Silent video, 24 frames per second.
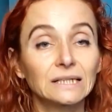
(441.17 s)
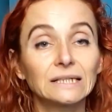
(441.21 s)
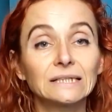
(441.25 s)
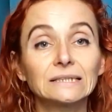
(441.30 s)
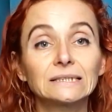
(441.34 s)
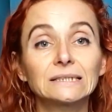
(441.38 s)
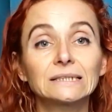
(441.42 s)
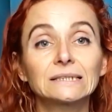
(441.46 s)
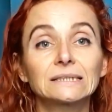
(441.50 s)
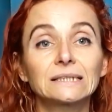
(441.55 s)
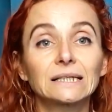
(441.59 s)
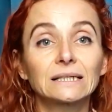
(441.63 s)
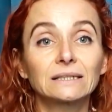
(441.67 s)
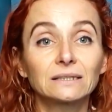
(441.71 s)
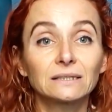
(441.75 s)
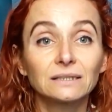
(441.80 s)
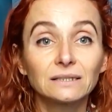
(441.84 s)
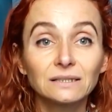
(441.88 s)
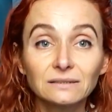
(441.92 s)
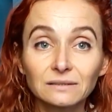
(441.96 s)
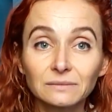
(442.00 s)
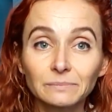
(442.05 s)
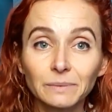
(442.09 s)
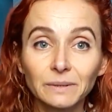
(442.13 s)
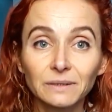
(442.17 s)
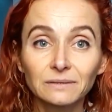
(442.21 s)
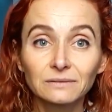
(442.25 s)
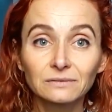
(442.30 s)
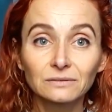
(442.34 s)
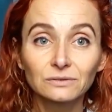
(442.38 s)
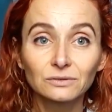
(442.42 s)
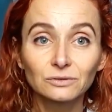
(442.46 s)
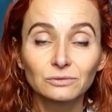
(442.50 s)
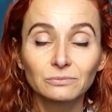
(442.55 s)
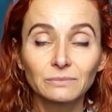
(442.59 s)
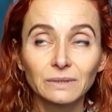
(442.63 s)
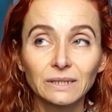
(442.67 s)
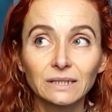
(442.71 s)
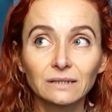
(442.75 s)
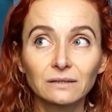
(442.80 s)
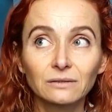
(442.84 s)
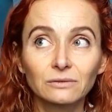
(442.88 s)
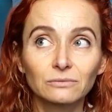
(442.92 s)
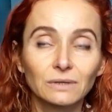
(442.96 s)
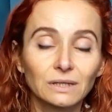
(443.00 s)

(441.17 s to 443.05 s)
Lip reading: It's an easy pattern to make.